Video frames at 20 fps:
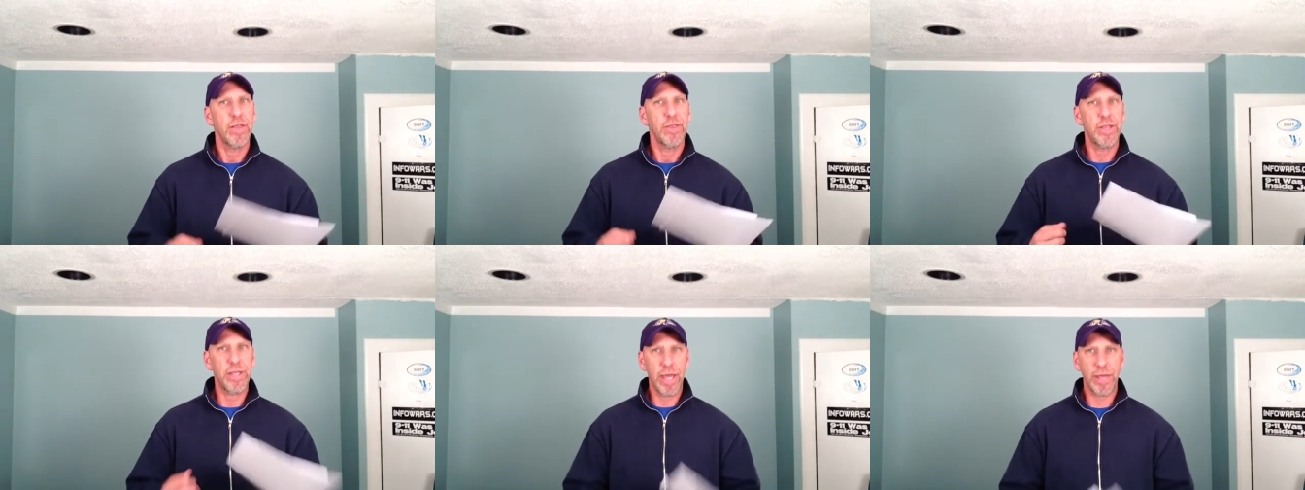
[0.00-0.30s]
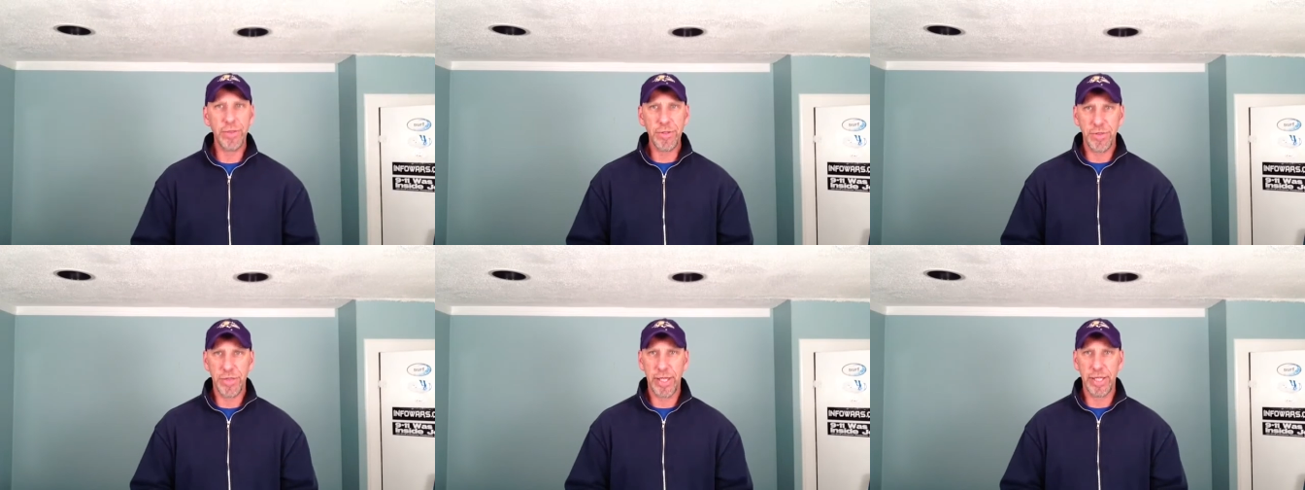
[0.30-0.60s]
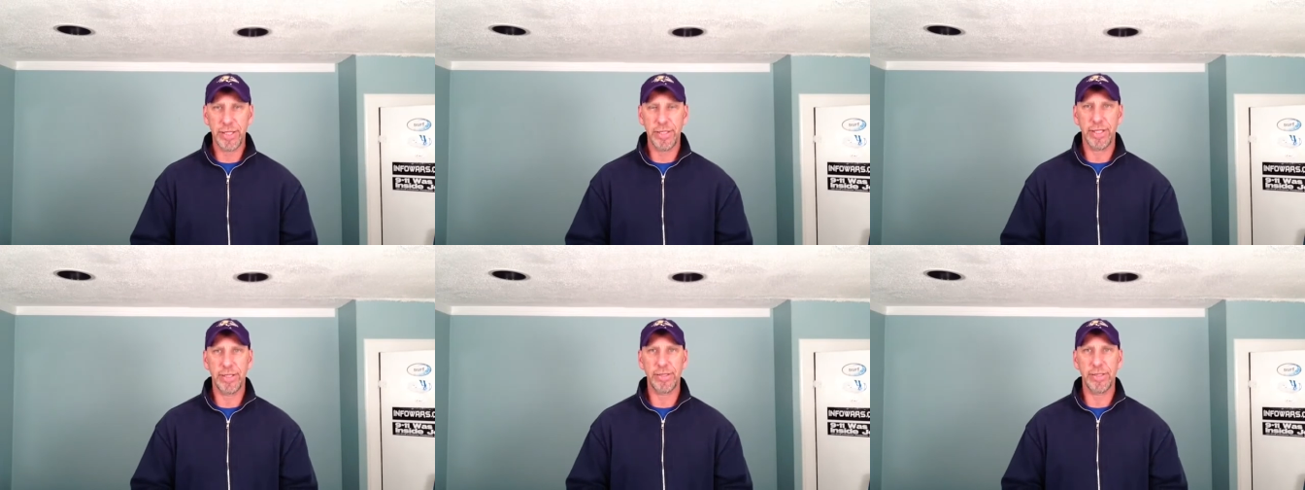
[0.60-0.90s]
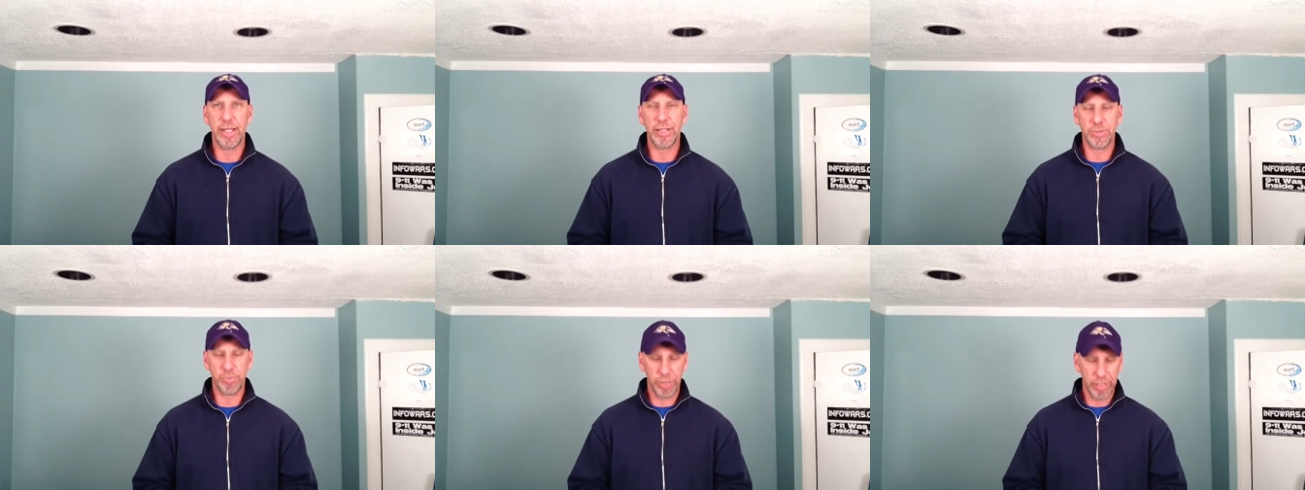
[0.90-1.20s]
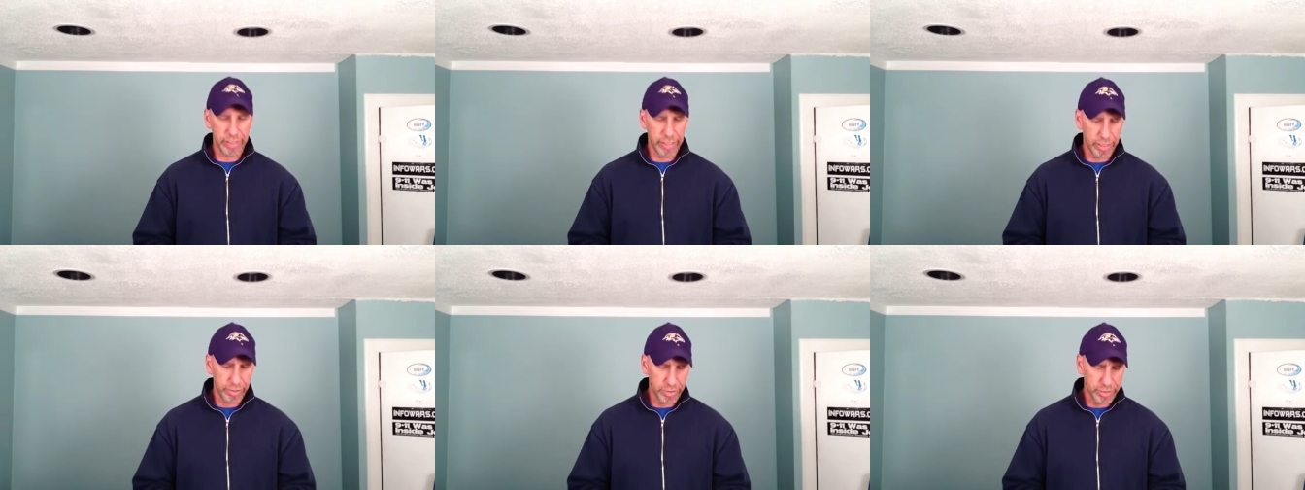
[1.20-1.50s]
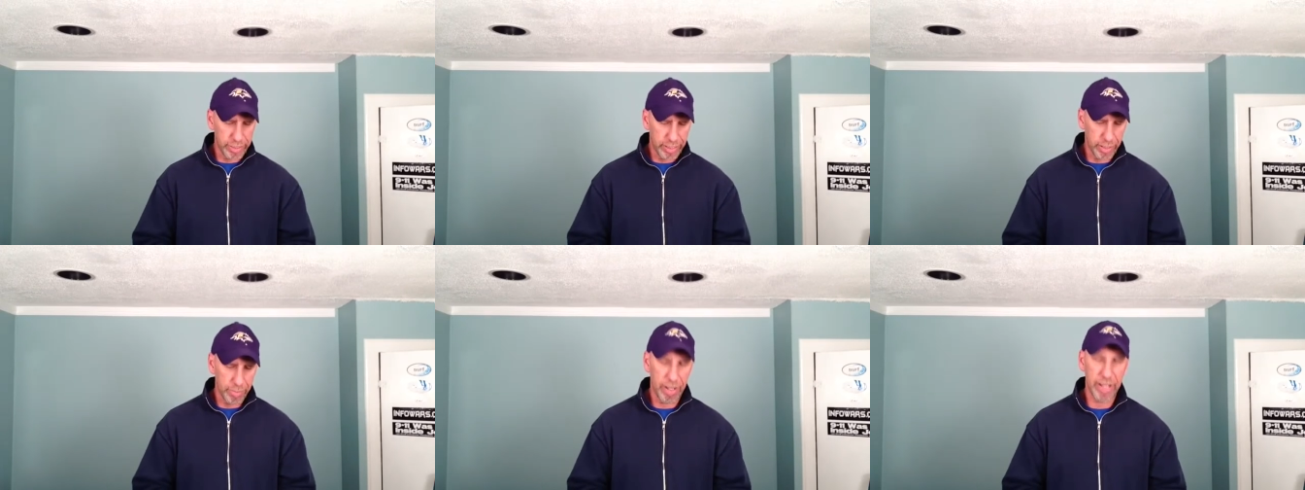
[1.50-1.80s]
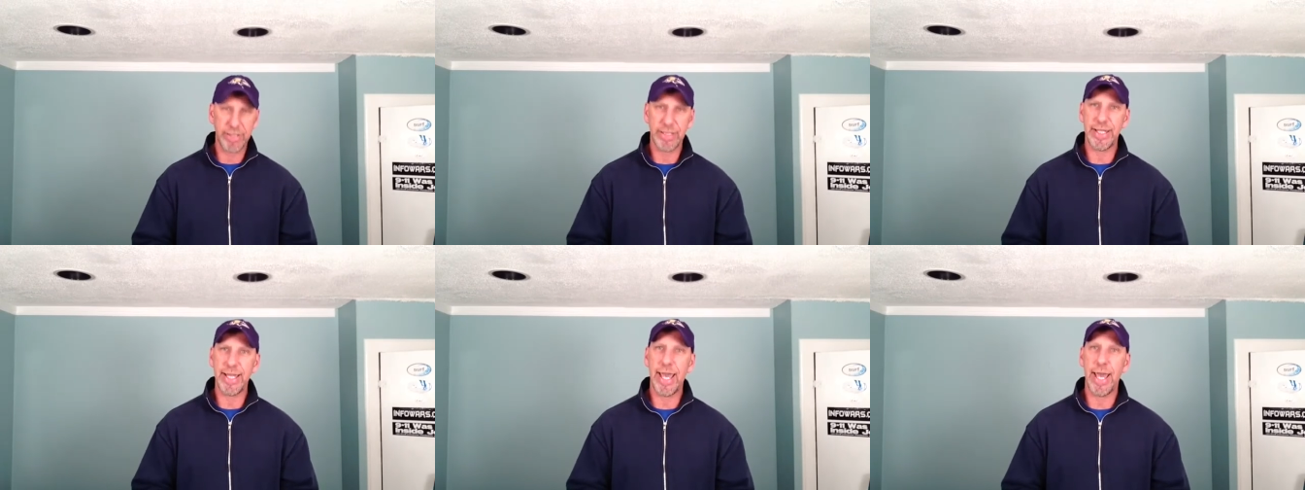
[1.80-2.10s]
The other thing that's really interesting
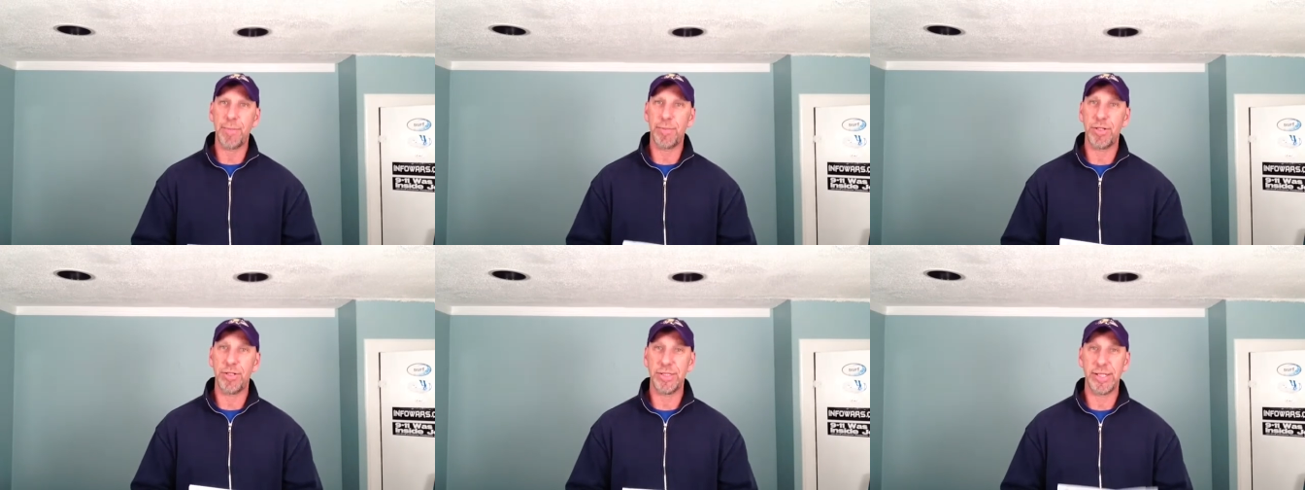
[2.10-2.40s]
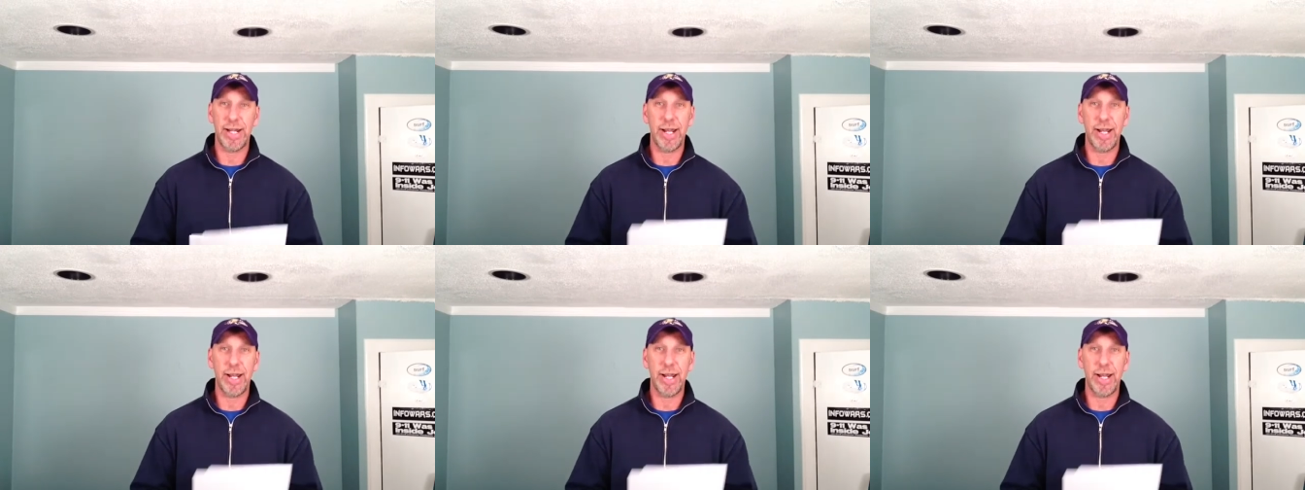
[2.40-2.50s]
about the Capitals,